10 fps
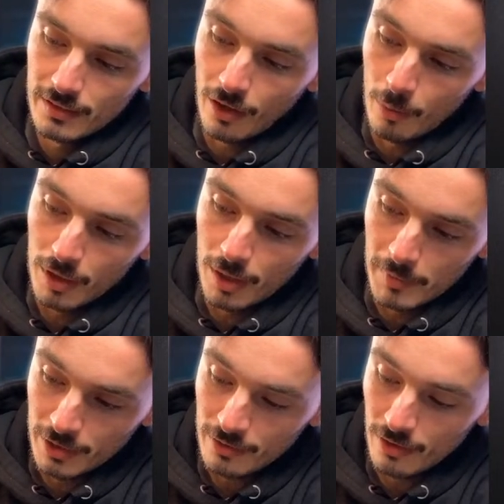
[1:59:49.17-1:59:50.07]
Oh blimey,
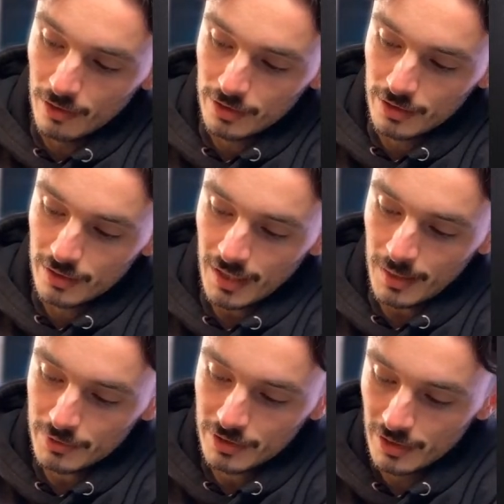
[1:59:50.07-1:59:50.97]
you lot just
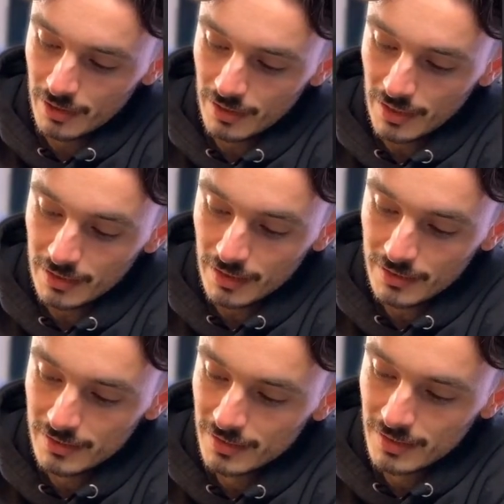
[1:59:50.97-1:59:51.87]
absolutely
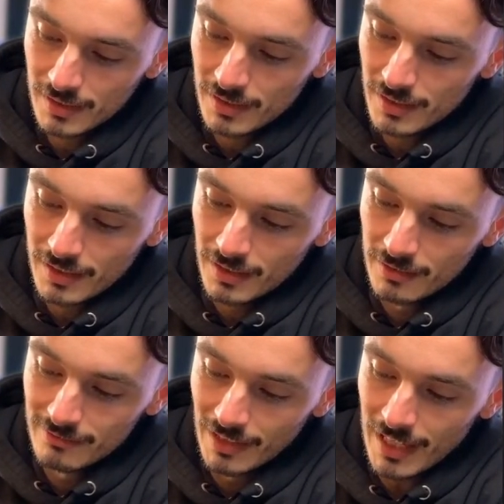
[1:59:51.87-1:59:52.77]
just
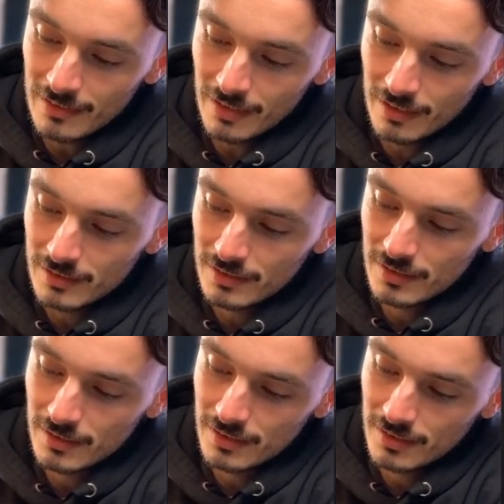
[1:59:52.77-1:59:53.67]
relentless.
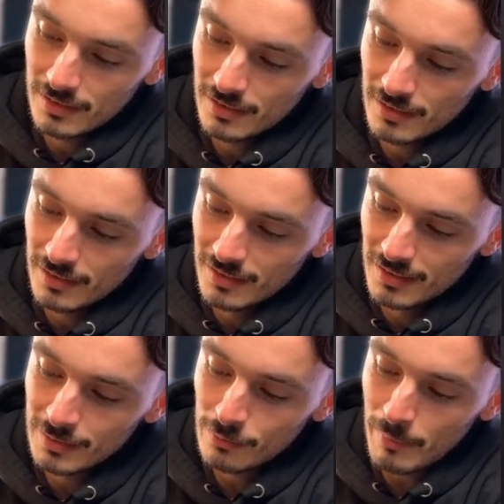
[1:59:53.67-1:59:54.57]

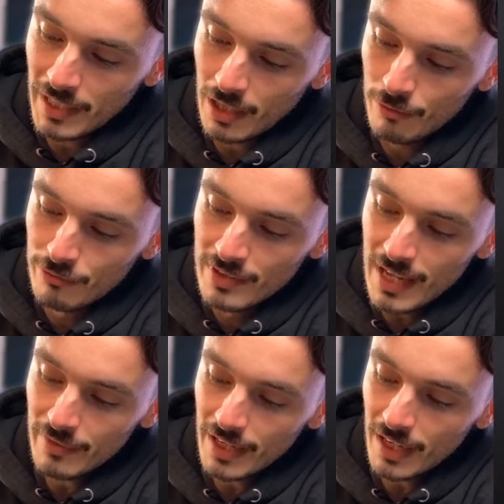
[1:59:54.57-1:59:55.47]
This is what I mean. I'll
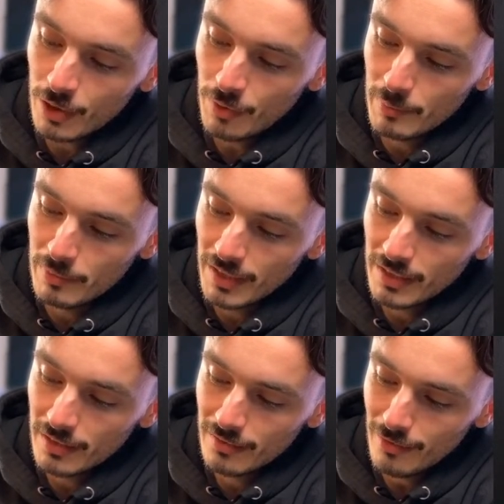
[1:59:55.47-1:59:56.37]
never get a coffee break.
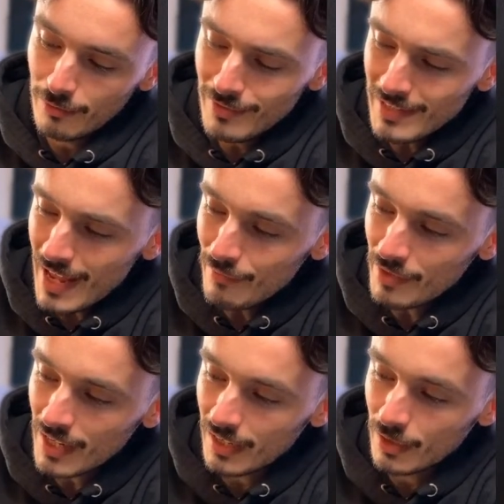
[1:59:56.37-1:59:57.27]
I'll never
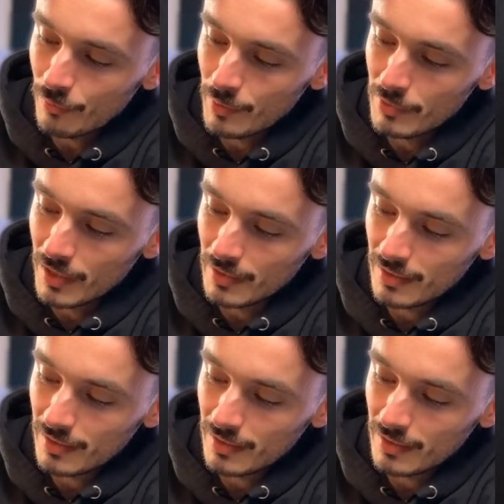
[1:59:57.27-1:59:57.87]
get a coffee break.